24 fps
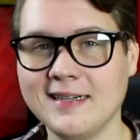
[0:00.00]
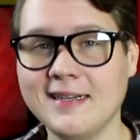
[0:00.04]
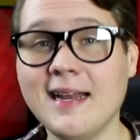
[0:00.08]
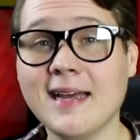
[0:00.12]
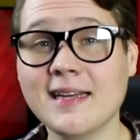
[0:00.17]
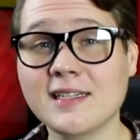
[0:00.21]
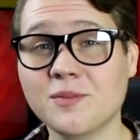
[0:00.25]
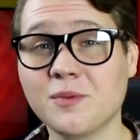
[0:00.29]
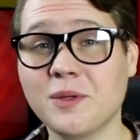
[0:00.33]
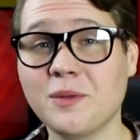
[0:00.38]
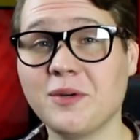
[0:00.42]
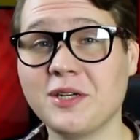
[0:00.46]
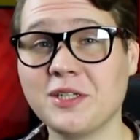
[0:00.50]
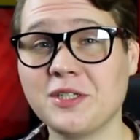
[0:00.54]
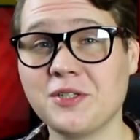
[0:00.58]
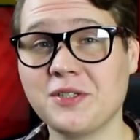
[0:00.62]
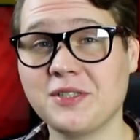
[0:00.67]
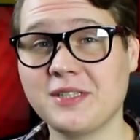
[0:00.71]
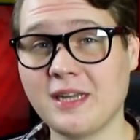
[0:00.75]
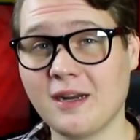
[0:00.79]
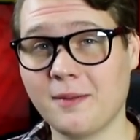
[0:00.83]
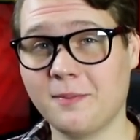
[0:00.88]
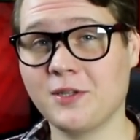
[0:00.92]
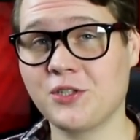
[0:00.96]
Next, we want to
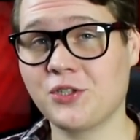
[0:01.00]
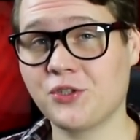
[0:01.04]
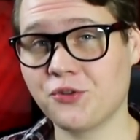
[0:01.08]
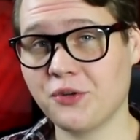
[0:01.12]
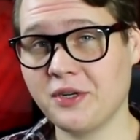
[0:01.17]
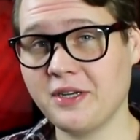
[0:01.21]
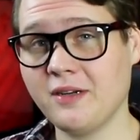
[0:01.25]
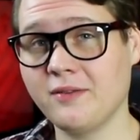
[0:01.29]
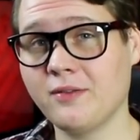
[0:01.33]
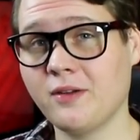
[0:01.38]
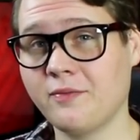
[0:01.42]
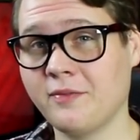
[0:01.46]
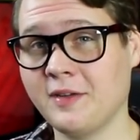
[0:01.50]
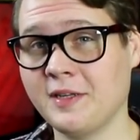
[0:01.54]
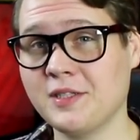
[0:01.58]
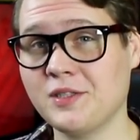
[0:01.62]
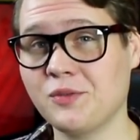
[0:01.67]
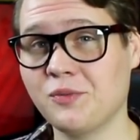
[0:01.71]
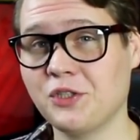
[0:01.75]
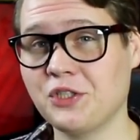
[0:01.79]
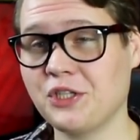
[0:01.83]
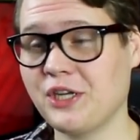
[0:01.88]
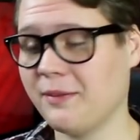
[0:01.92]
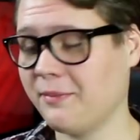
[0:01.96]
set up a string of
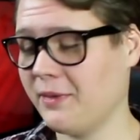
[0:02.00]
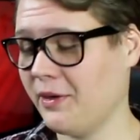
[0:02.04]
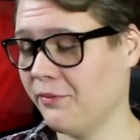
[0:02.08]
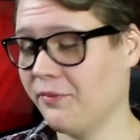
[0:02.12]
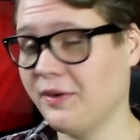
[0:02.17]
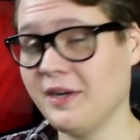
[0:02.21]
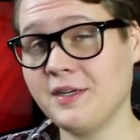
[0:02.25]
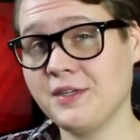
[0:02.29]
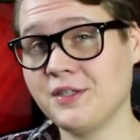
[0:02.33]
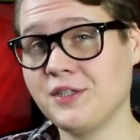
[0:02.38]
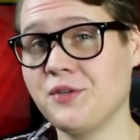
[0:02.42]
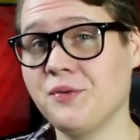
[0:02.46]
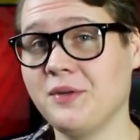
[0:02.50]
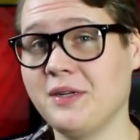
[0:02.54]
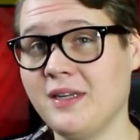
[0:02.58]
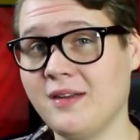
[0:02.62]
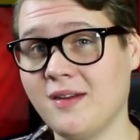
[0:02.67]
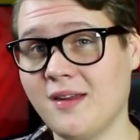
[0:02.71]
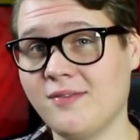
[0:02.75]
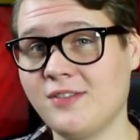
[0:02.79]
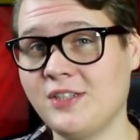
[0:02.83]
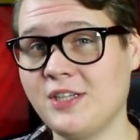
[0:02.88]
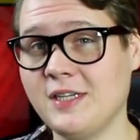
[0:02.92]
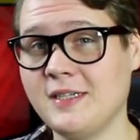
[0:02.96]
events which can be written to an
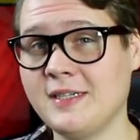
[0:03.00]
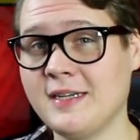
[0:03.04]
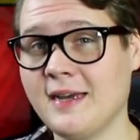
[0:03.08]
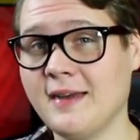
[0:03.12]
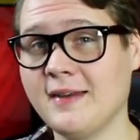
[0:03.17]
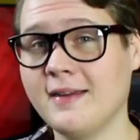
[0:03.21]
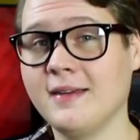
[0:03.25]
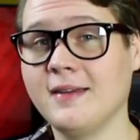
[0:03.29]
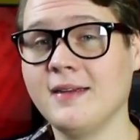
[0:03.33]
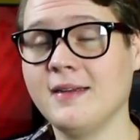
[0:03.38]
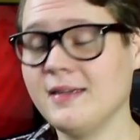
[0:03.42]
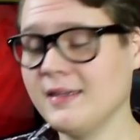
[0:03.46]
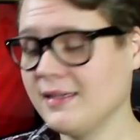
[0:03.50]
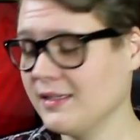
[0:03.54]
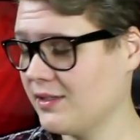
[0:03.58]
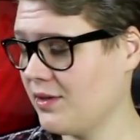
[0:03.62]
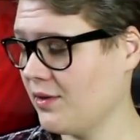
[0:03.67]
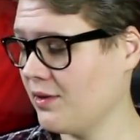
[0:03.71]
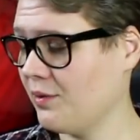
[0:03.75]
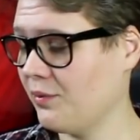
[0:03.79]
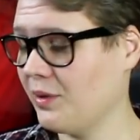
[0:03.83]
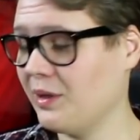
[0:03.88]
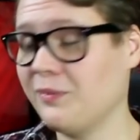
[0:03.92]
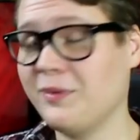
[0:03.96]
NFC tag
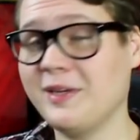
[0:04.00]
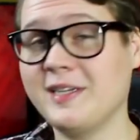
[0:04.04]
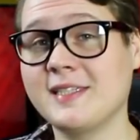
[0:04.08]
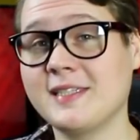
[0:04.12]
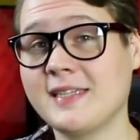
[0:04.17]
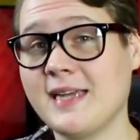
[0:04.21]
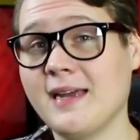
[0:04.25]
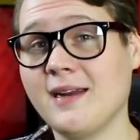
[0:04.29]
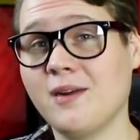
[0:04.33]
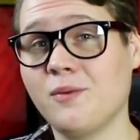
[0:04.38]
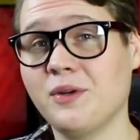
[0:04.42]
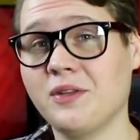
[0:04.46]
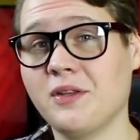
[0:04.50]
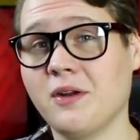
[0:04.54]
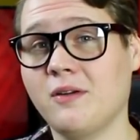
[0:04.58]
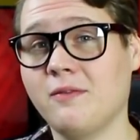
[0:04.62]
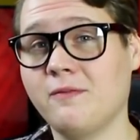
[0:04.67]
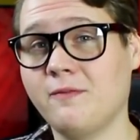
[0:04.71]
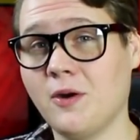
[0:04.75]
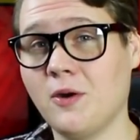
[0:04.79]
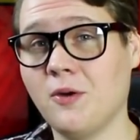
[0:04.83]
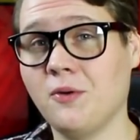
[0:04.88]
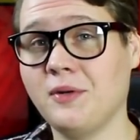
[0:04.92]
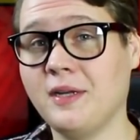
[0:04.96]
so that when we scan it with our
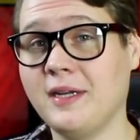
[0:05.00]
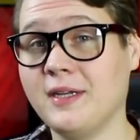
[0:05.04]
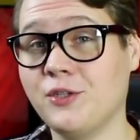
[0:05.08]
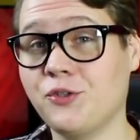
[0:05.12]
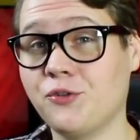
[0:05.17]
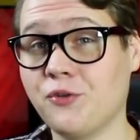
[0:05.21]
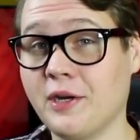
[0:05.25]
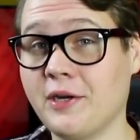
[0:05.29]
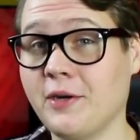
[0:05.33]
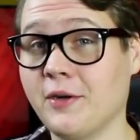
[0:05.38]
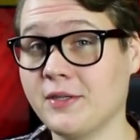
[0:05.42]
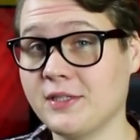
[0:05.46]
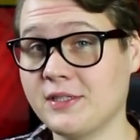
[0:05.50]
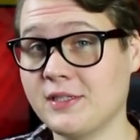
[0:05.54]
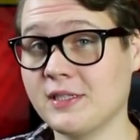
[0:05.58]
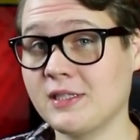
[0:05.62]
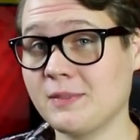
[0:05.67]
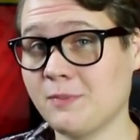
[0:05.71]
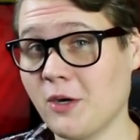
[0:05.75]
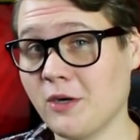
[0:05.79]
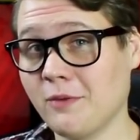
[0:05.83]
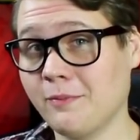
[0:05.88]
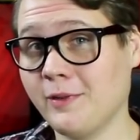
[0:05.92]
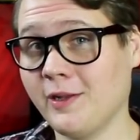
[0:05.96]
phone, it triggers the
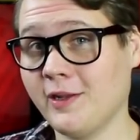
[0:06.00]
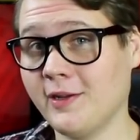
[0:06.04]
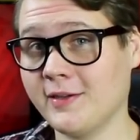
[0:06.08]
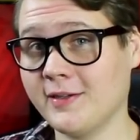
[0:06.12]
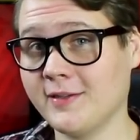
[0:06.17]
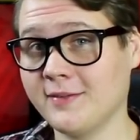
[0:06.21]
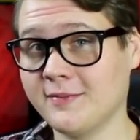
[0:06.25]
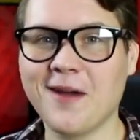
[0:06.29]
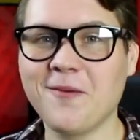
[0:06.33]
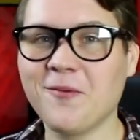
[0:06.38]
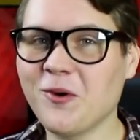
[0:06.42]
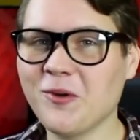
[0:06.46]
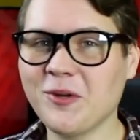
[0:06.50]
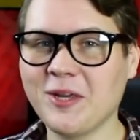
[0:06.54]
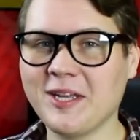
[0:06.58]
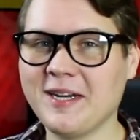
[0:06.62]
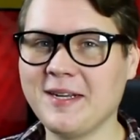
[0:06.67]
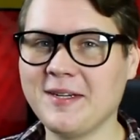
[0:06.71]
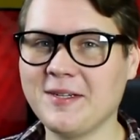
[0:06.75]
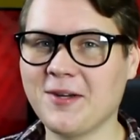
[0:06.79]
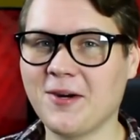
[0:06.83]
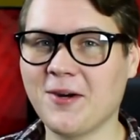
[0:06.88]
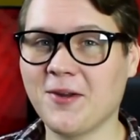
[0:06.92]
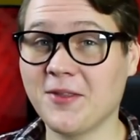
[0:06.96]
smart plug. I won't get
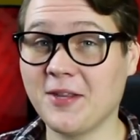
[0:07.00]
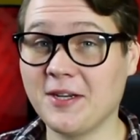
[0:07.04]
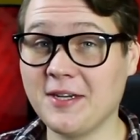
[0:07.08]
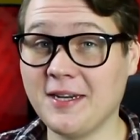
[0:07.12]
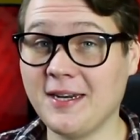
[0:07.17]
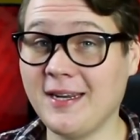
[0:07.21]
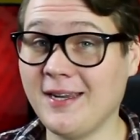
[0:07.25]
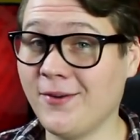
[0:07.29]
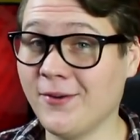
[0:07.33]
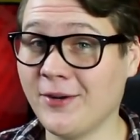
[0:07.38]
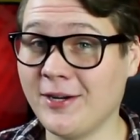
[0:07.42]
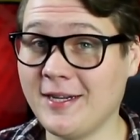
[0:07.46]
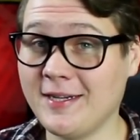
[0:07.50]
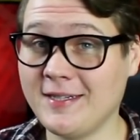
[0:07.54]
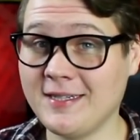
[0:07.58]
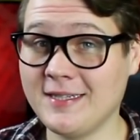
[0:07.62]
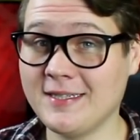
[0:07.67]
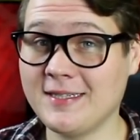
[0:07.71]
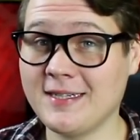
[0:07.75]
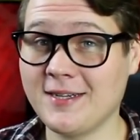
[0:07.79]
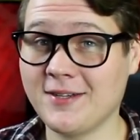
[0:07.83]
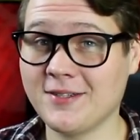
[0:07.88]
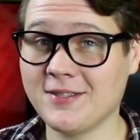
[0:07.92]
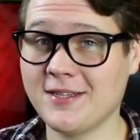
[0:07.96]
into all the nitty gritty
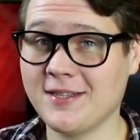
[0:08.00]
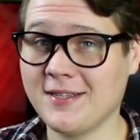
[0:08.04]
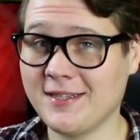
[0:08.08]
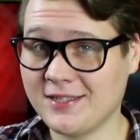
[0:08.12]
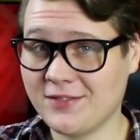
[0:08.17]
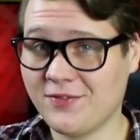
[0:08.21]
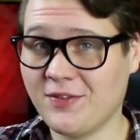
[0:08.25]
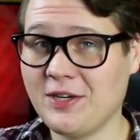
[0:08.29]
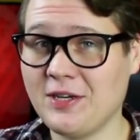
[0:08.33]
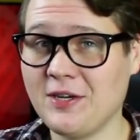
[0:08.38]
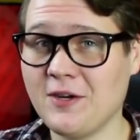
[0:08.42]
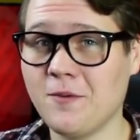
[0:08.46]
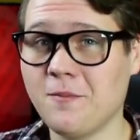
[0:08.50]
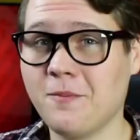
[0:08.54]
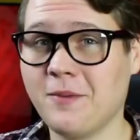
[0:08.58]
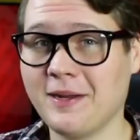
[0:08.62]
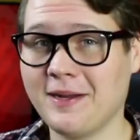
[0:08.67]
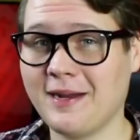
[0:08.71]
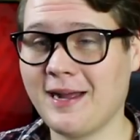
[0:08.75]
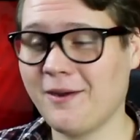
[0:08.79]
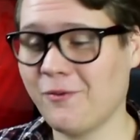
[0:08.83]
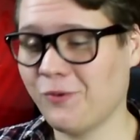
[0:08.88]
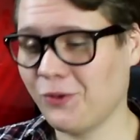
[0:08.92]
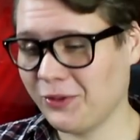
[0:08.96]
details in this video,
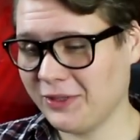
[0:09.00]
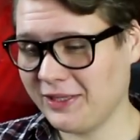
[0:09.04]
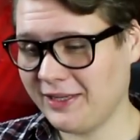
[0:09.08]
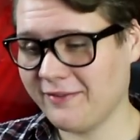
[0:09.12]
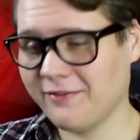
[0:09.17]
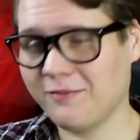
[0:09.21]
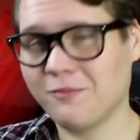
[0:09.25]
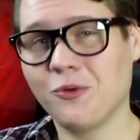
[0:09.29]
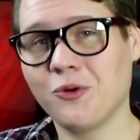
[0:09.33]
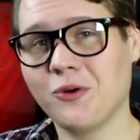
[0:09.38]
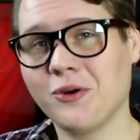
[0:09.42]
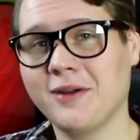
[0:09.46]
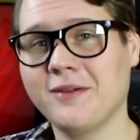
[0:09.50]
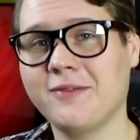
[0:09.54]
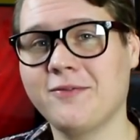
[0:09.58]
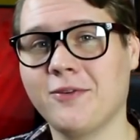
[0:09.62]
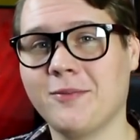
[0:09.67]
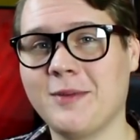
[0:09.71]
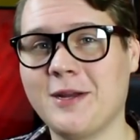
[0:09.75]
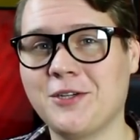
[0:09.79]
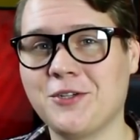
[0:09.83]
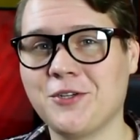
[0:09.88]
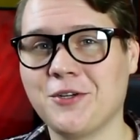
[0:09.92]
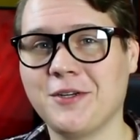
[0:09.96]
but I will leave more
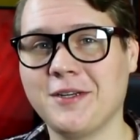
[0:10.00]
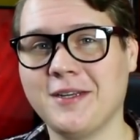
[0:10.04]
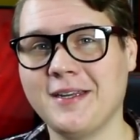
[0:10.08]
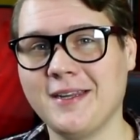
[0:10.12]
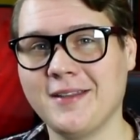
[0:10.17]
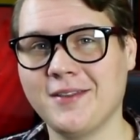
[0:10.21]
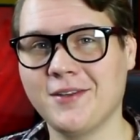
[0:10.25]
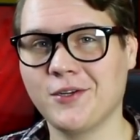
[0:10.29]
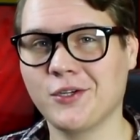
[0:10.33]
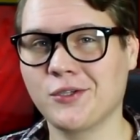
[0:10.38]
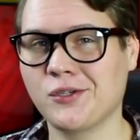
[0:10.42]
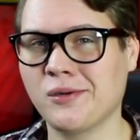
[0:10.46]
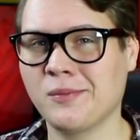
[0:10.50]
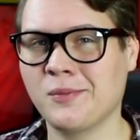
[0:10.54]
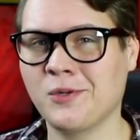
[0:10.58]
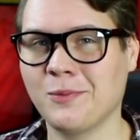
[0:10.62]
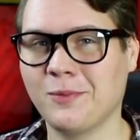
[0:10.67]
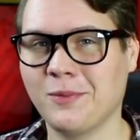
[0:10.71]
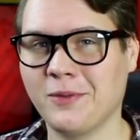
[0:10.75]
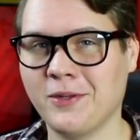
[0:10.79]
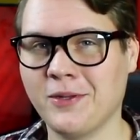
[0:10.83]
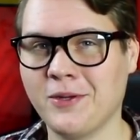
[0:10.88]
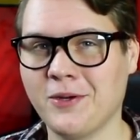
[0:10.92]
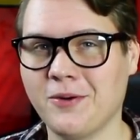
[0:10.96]
information in the
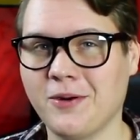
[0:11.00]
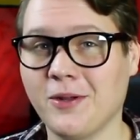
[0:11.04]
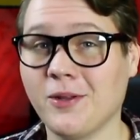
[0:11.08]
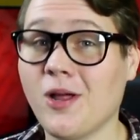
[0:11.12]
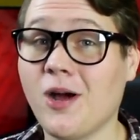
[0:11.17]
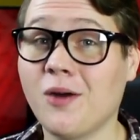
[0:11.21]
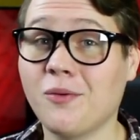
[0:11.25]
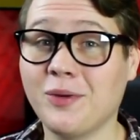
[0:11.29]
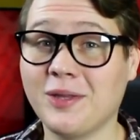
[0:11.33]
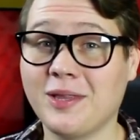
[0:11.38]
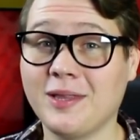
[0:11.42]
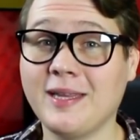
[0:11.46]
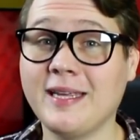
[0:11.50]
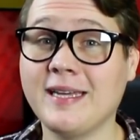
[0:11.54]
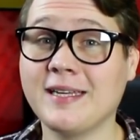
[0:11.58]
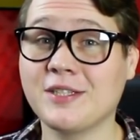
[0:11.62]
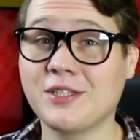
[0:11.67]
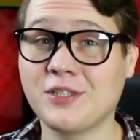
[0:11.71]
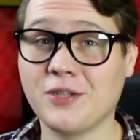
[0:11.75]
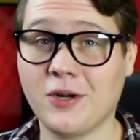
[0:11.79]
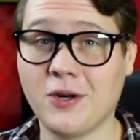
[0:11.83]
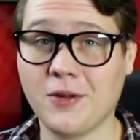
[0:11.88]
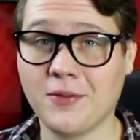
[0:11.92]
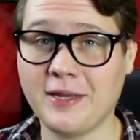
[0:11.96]
description below, along with
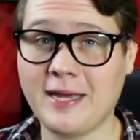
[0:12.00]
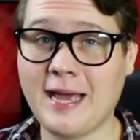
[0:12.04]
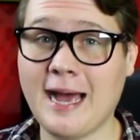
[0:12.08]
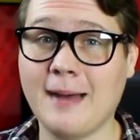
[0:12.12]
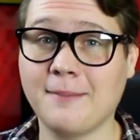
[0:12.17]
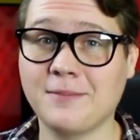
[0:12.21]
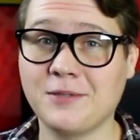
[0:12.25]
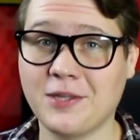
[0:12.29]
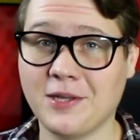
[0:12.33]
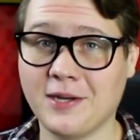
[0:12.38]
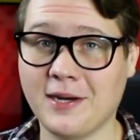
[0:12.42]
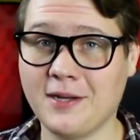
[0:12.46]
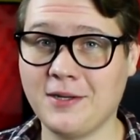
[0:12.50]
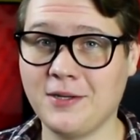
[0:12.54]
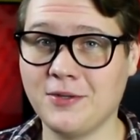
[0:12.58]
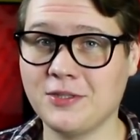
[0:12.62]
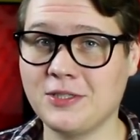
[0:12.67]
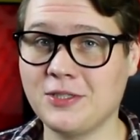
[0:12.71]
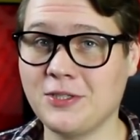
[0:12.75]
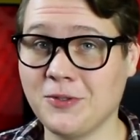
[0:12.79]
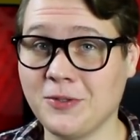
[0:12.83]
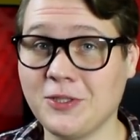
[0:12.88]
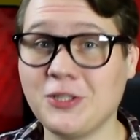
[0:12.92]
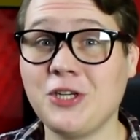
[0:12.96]
links to all the apps that I
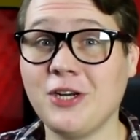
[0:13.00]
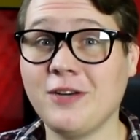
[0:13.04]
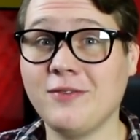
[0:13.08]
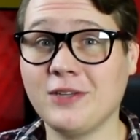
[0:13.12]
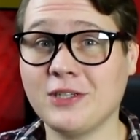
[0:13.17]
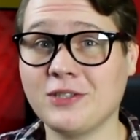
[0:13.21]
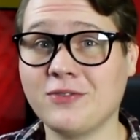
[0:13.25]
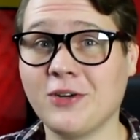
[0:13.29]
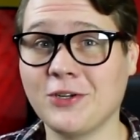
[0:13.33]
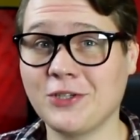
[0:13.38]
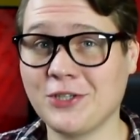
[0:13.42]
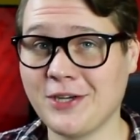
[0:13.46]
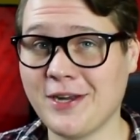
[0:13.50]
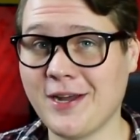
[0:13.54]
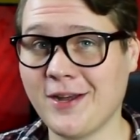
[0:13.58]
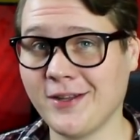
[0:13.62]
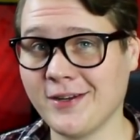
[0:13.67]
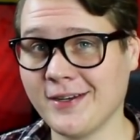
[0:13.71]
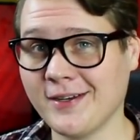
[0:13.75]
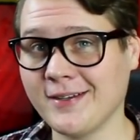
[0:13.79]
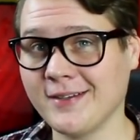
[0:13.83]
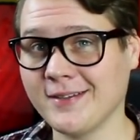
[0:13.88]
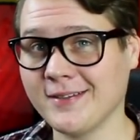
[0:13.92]
use to achieve this functionality.